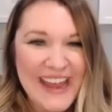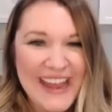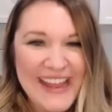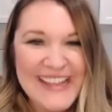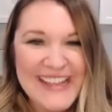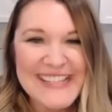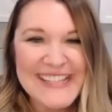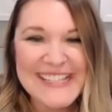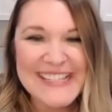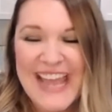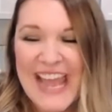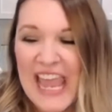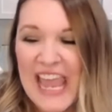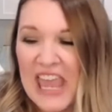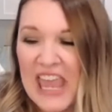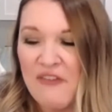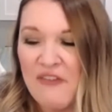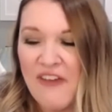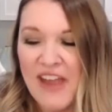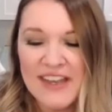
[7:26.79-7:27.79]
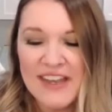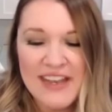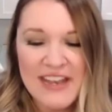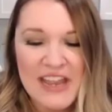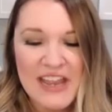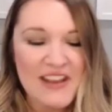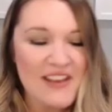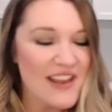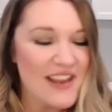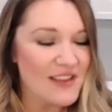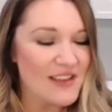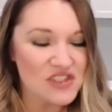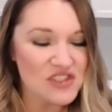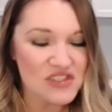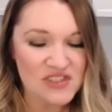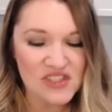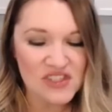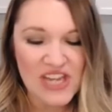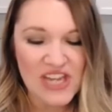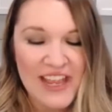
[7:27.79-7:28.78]
It's like, if I didn't
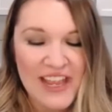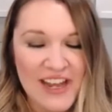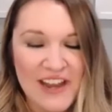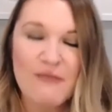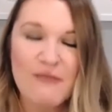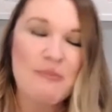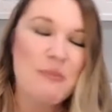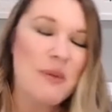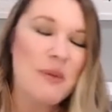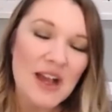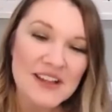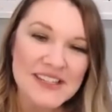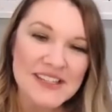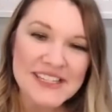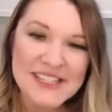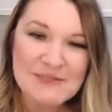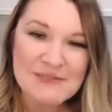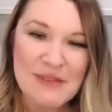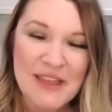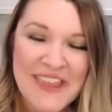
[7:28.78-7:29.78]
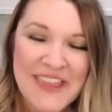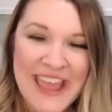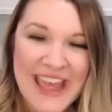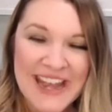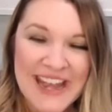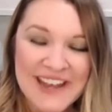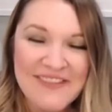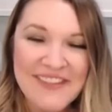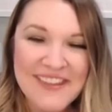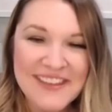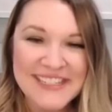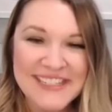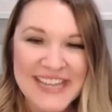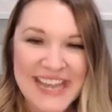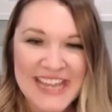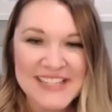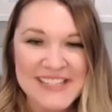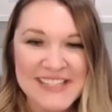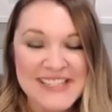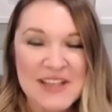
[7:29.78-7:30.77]
check enough boxes by the end of the
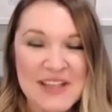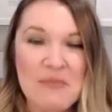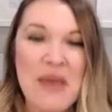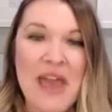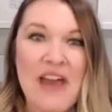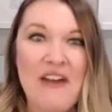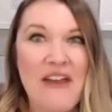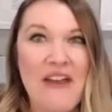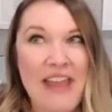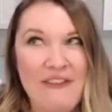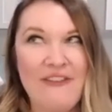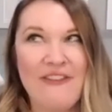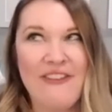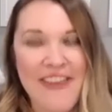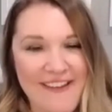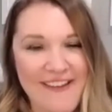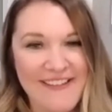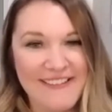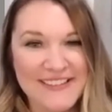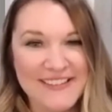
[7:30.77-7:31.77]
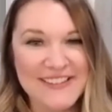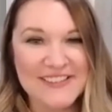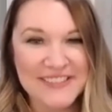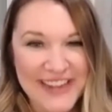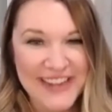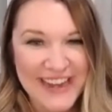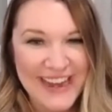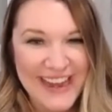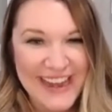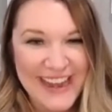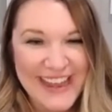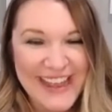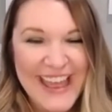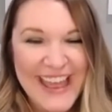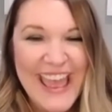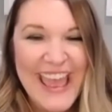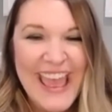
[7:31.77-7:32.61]
day, somehow I failed, right?